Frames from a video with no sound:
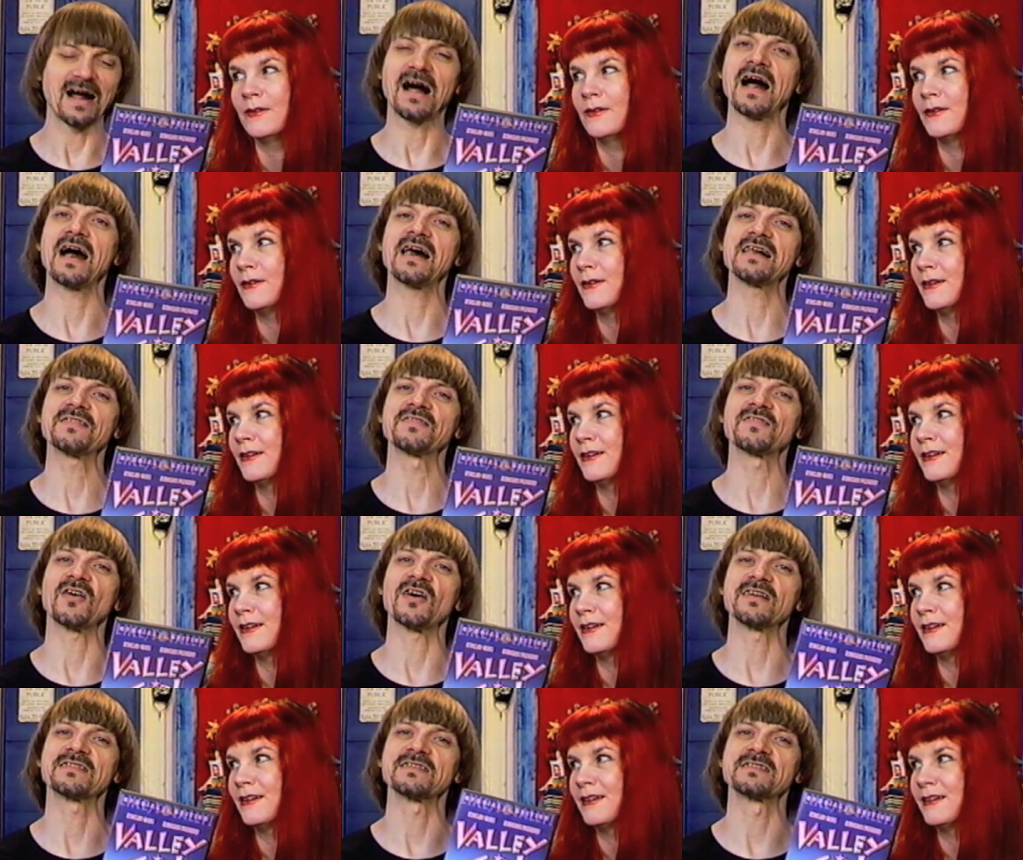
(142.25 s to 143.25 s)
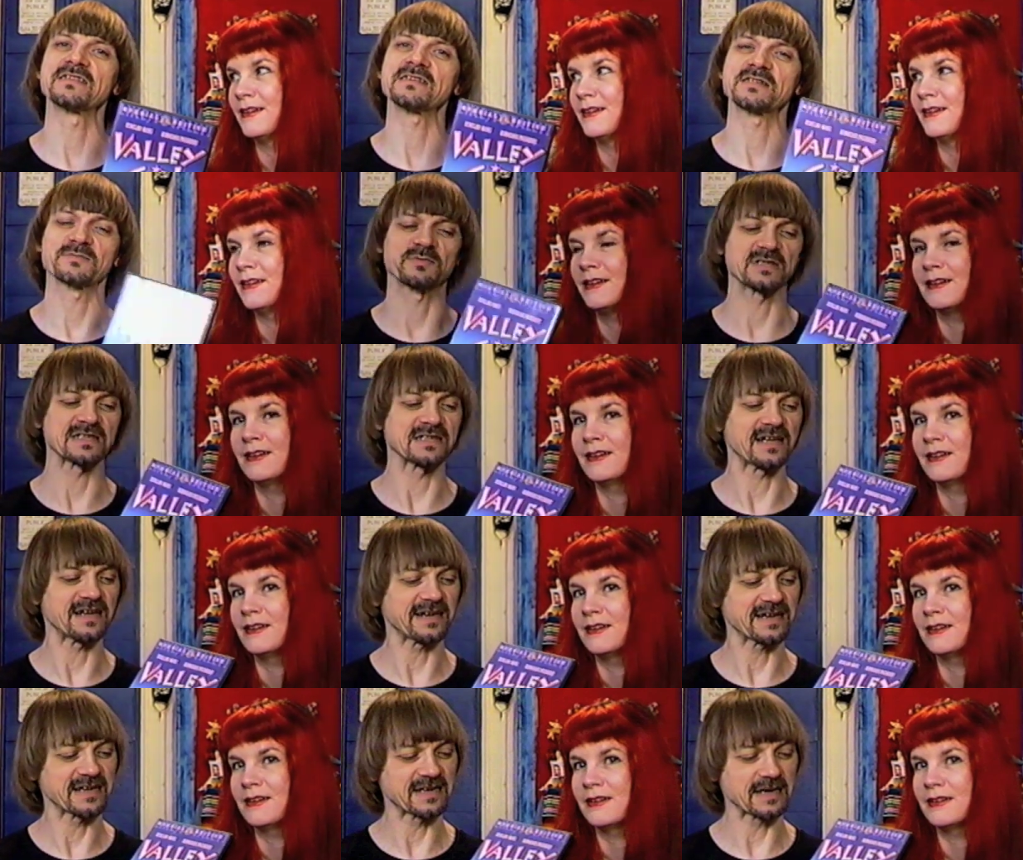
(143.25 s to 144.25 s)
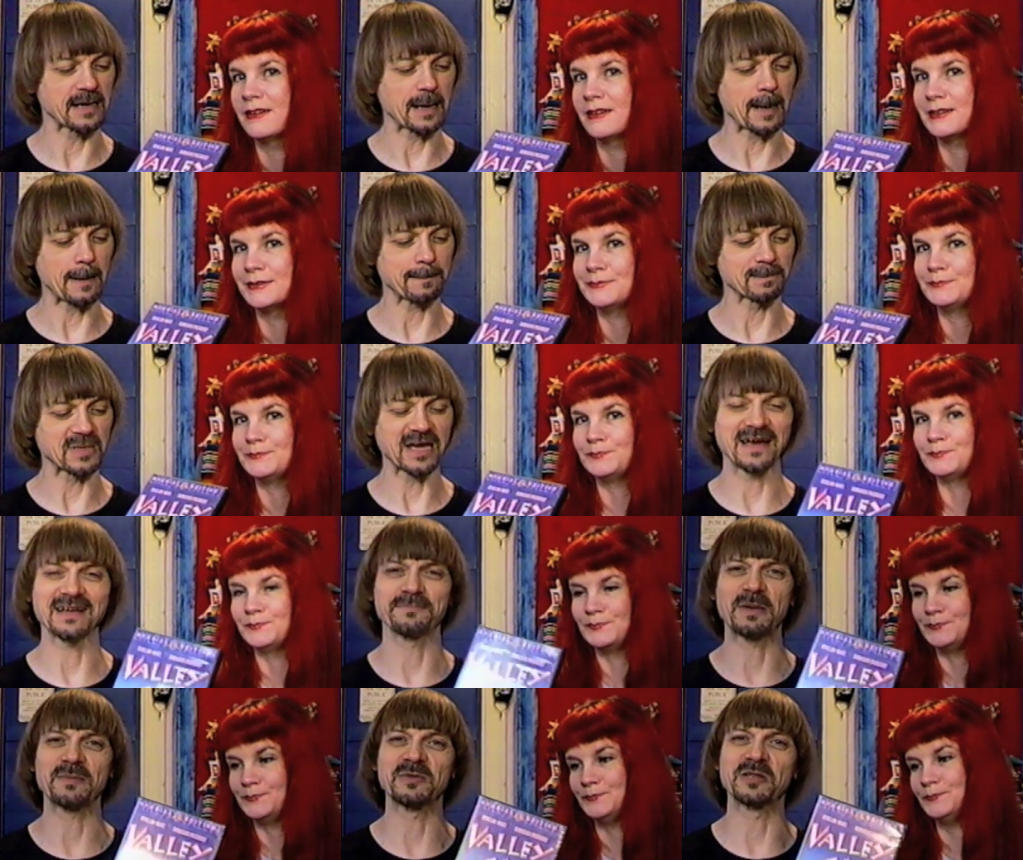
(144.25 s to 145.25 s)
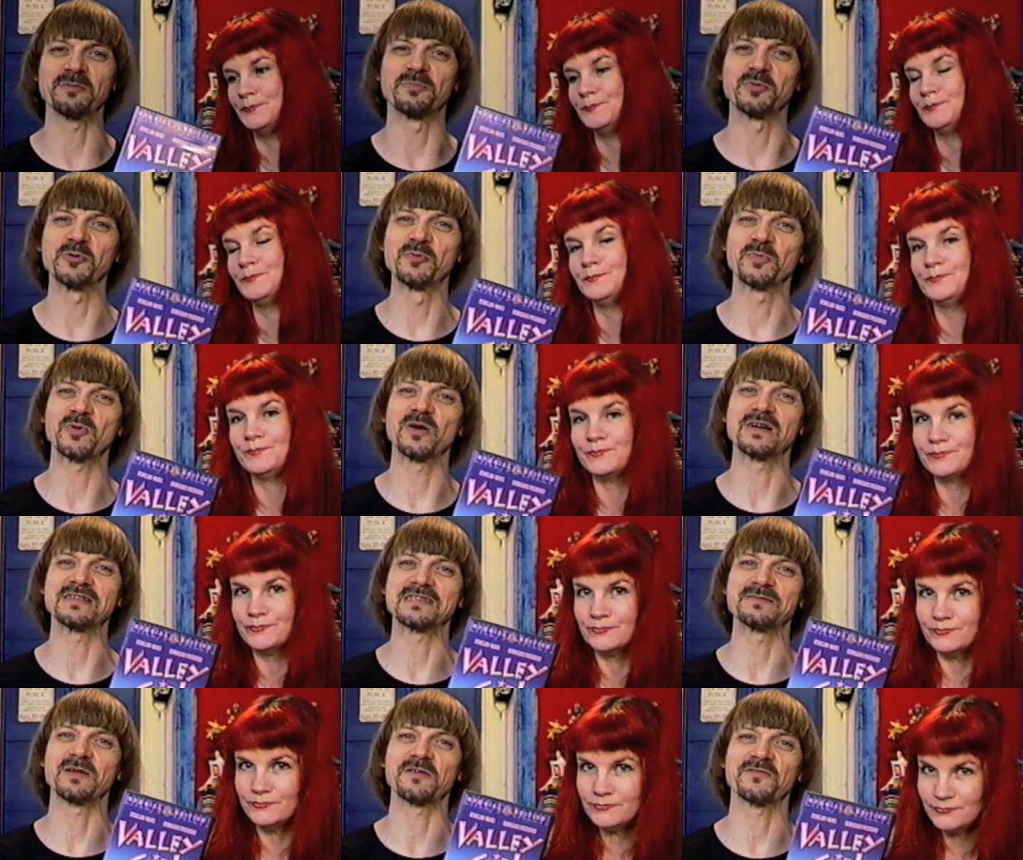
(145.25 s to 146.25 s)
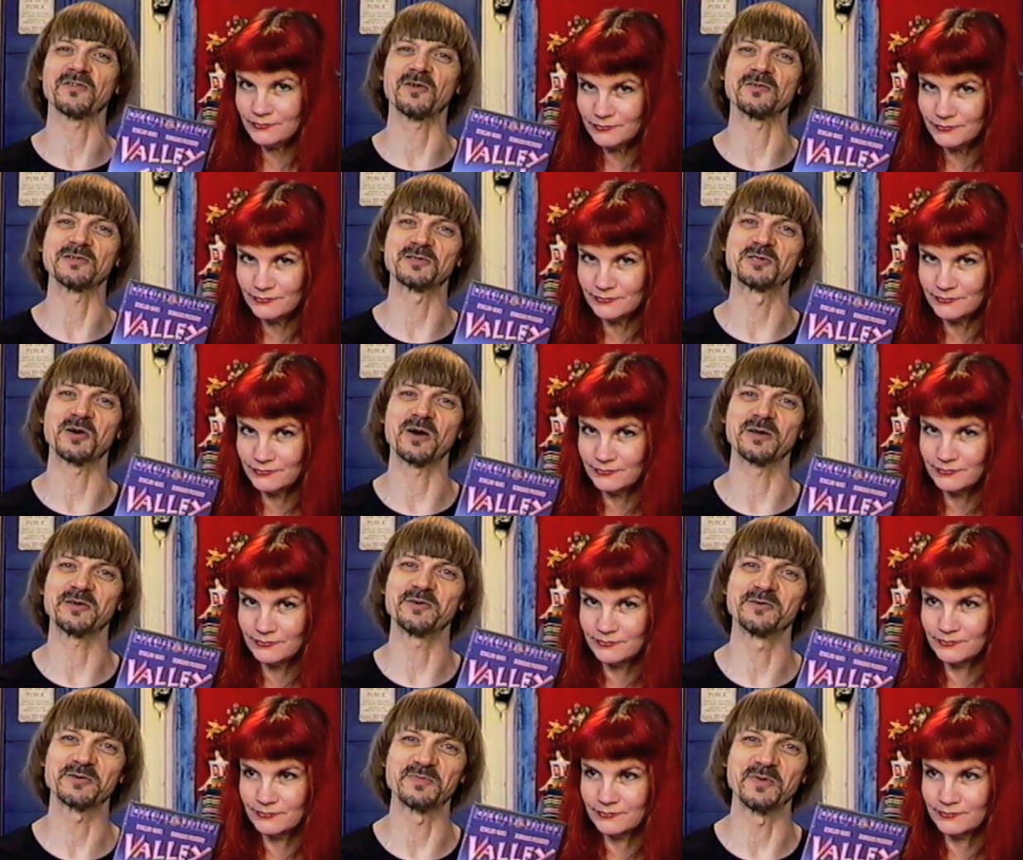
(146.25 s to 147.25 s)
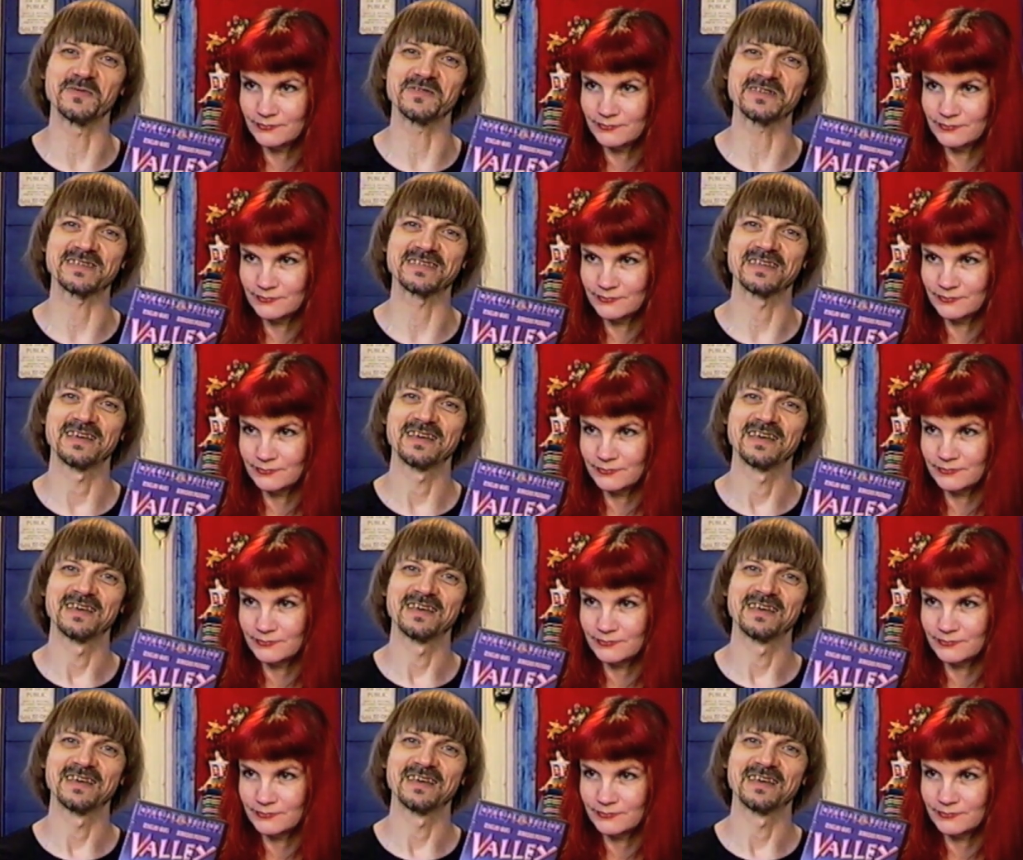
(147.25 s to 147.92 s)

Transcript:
Speaker 1: I thought that this was like um, kind of maybe the blueprint it seemed like for all the John Hughes movies